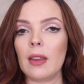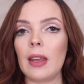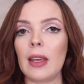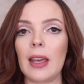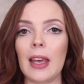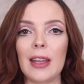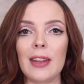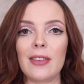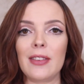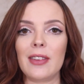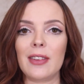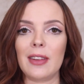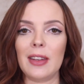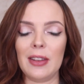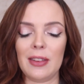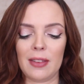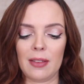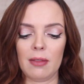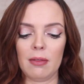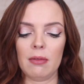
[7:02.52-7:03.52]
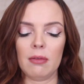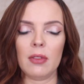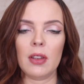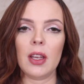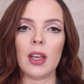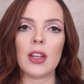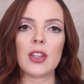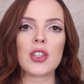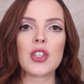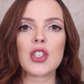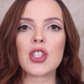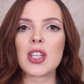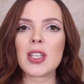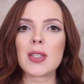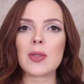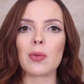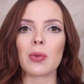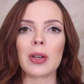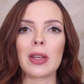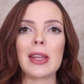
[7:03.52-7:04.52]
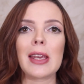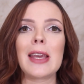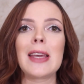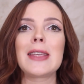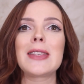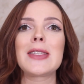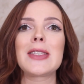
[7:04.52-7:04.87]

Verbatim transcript: Like it's, it, it's just really